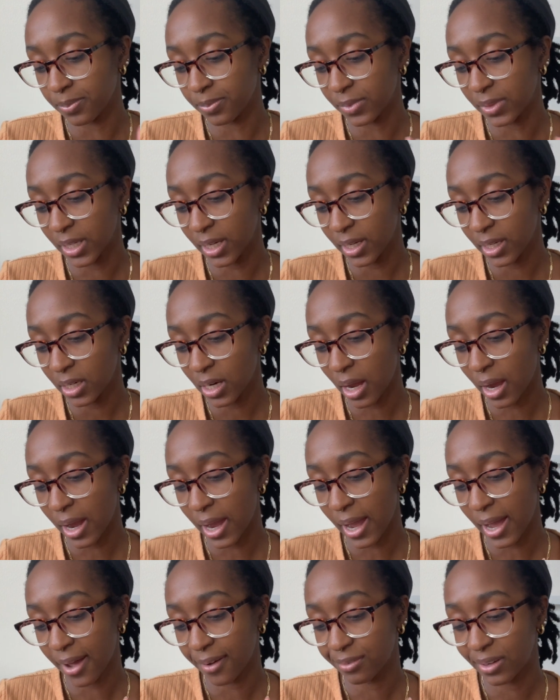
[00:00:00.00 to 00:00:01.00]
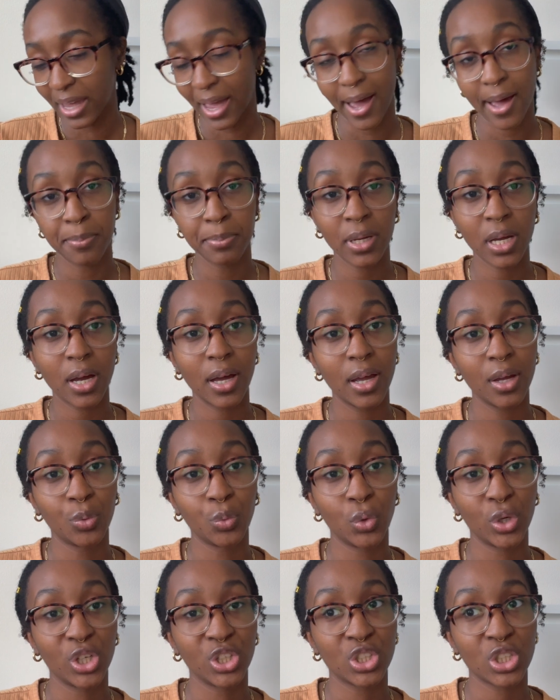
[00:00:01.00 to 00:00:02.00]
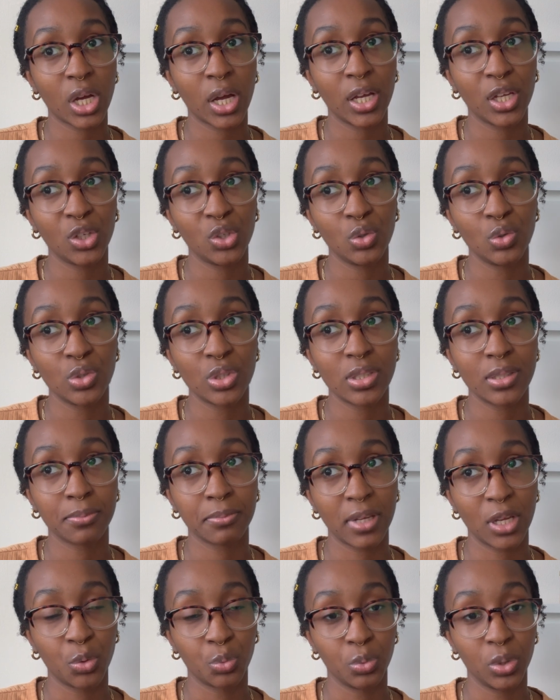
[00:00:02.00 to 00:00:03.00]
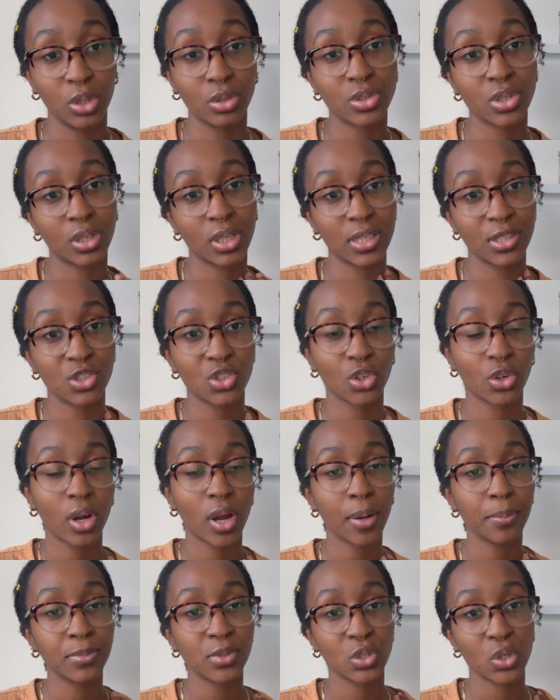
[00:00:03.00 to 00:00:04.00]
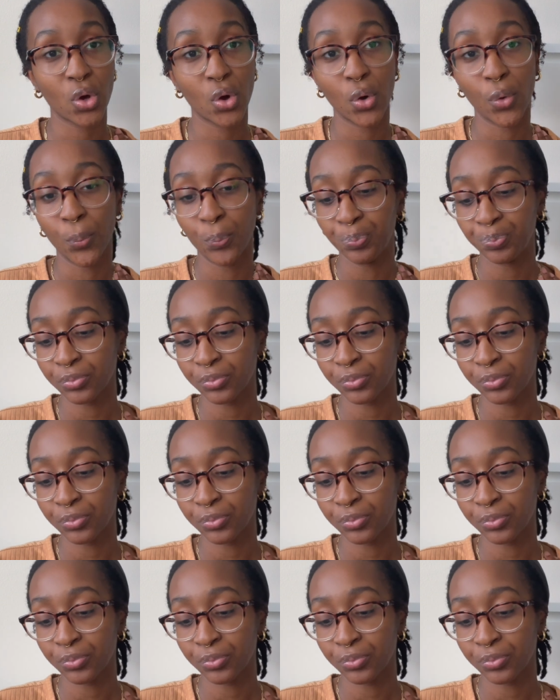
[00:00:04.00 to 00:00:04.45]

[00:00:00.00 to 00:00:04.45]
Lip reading: Then I have CapCut, which I use to make reels on Instagram. So